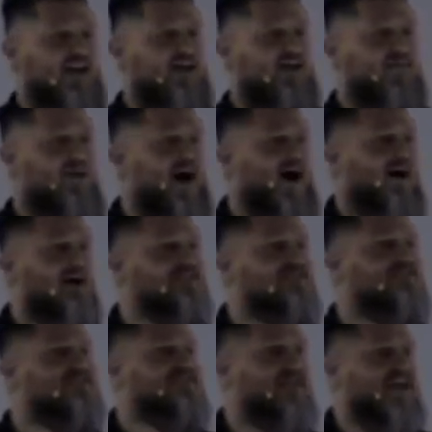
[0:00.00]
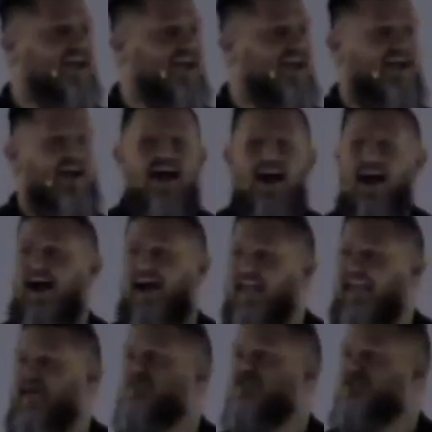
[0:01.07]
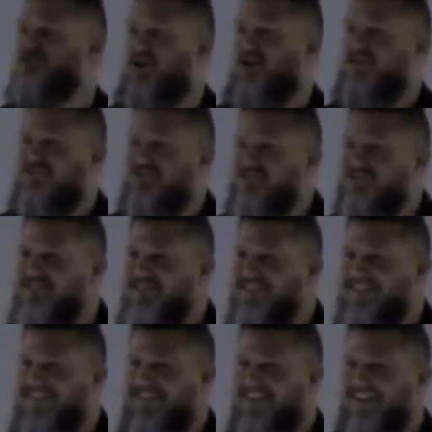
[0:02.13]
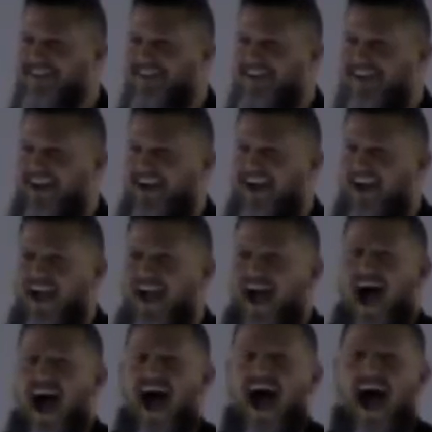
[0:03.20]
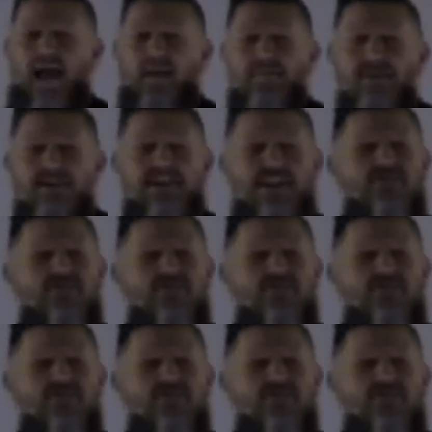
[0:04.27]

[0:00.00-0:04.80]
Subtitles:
a box and say, I came to church. I believe